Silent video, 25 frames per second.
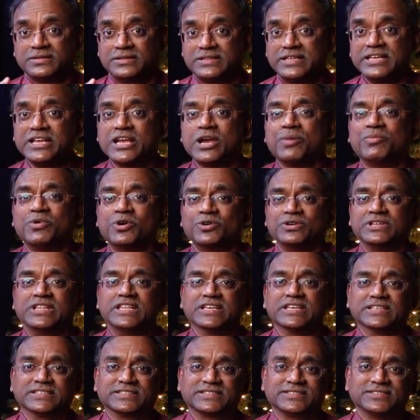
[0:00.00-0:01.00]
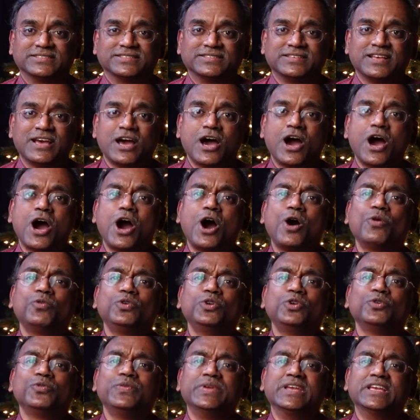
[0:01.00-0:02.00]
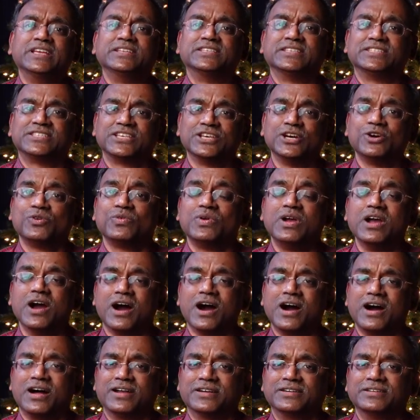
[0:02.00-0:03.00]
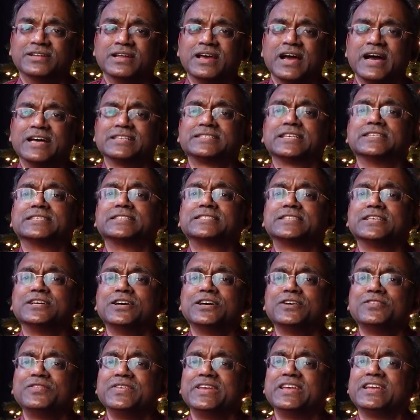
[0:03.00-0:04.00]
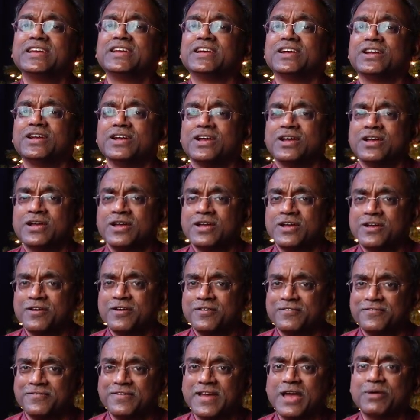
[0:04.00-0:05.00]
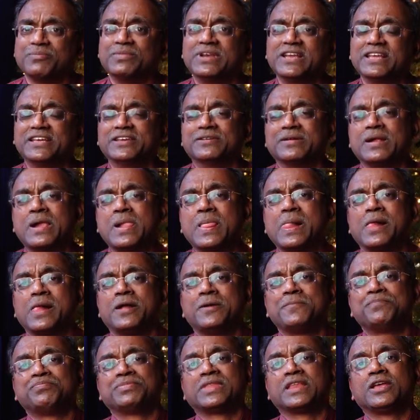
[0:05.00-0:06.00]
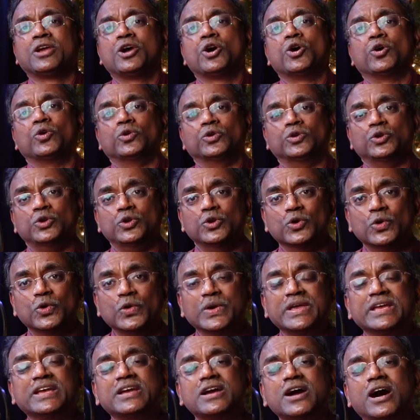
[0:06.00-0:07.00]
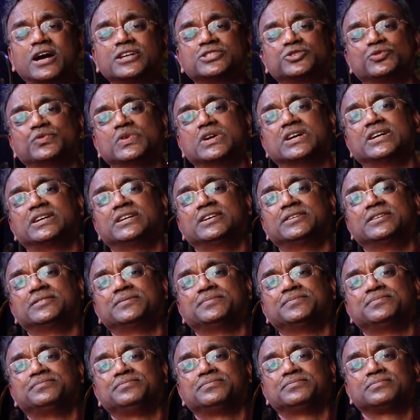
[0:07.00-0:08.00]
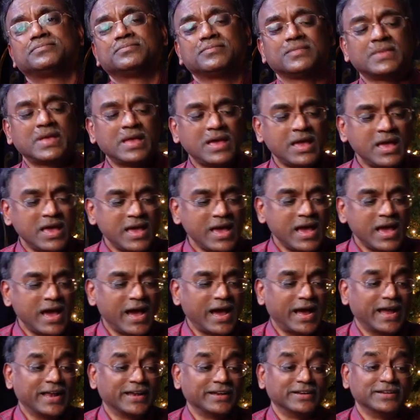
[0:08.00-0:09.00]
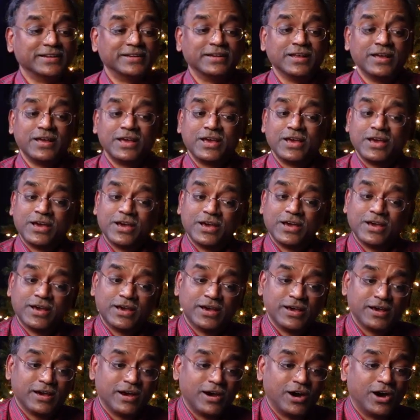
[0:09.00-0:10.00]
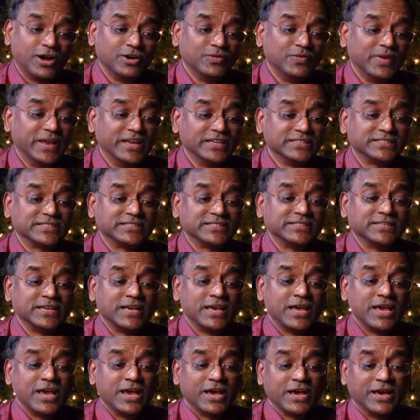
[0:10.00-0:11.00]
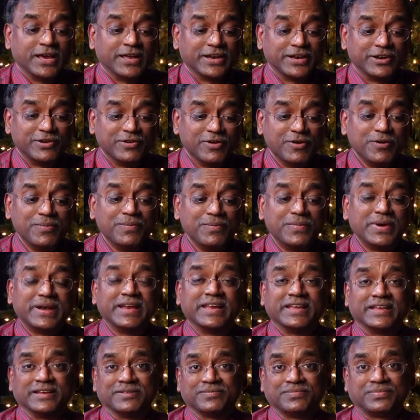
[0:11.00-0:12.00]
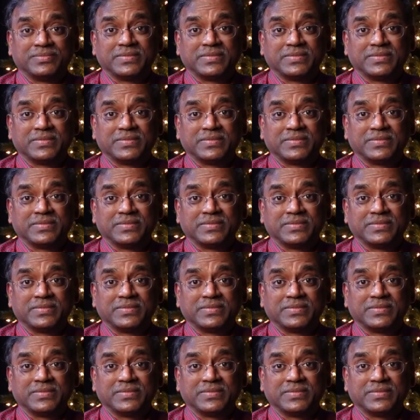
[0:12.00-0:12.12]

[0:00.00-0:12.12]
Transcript: think about this. How do we serve God as a serving family? Knowing God's word and always remembering